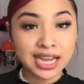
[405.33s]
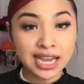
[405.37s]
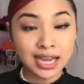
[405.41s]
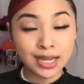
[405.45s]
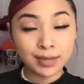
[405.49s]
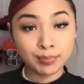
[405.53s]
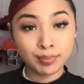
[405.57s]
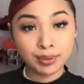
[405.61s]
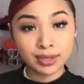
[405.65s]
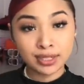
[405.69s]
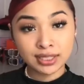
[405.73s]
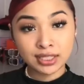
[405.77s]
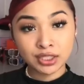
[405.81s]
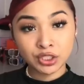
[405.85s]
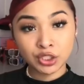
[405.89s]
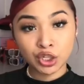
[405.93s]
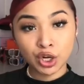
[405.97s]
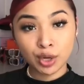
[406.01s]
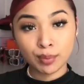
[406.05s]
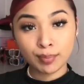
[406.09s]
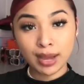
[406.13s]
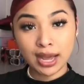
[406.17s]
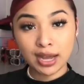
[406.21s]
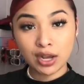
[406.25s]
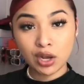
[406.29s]
put the shirt
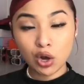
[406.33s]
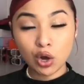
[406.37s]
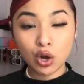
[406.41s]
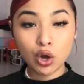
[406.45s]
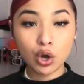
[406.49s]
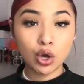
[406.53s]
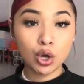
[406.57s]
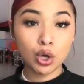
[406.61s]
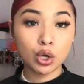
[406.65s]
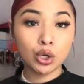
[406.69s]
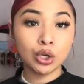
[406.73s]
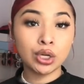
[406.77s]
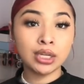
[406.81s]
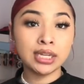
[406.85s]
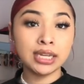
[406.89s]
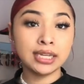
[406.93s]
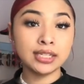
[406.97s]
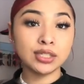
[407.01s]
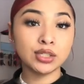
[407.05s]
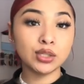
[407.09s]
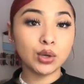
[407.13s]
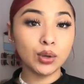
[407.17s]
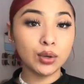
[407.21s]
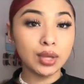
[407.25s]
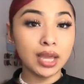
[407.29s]
back on,
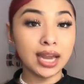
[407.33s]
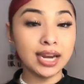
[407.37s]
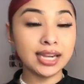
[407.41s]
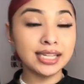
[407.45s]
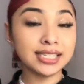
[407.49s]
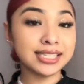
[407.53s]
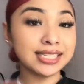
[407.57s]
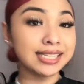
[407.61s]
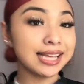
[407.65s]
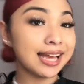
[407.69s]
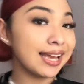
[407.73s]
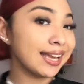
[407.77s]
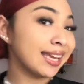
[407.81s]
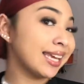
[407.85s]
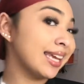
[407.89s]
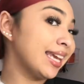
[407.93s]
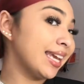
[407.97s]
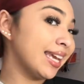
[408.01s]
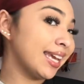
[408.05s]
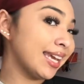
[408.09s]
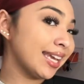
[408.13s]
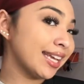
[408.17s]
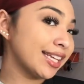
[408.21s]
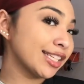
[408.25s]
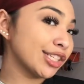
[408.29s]
so yeah, let's
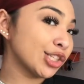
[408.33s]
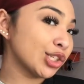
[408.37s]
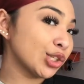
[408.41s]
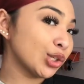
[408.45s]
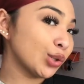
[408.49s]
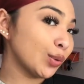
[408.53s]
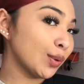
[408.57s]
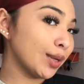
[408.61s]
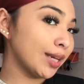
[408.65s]
get into it.